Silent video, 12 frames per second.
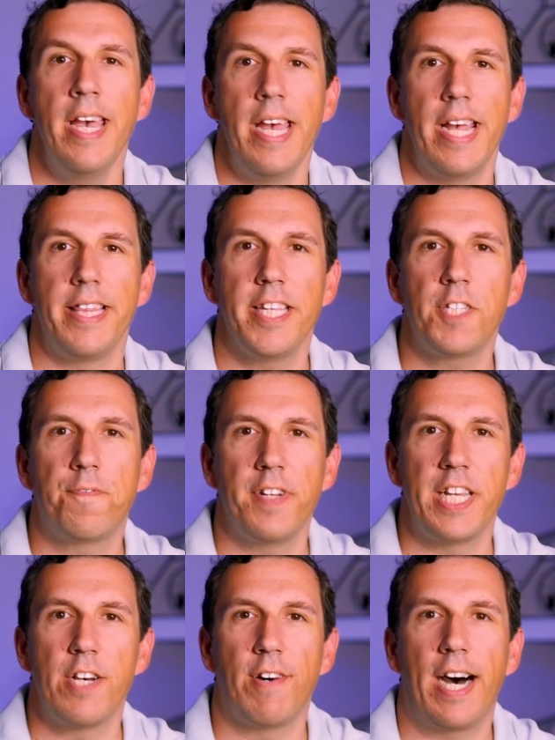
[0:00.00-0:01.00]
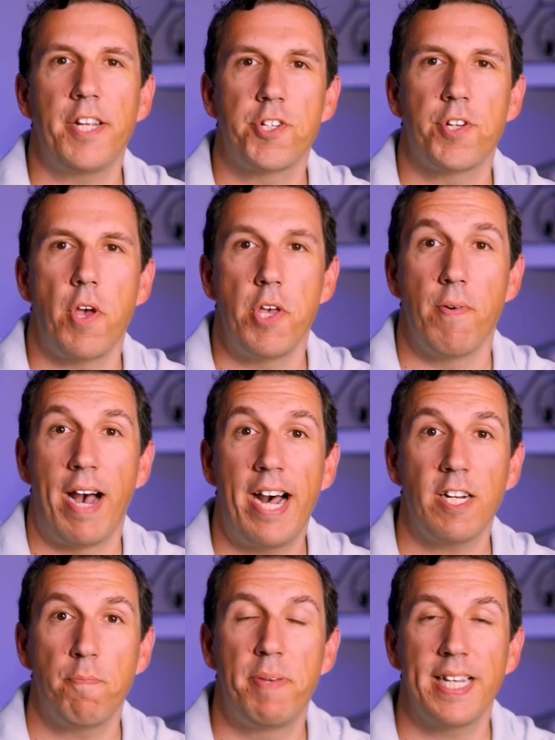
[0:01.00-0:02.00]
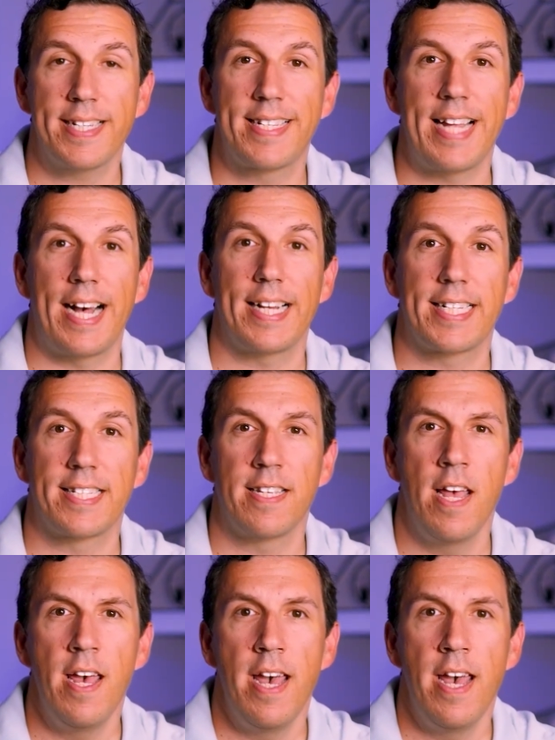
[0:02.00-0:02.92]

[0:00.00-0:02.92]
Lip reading: In this video, I'll show you how to pick stocks,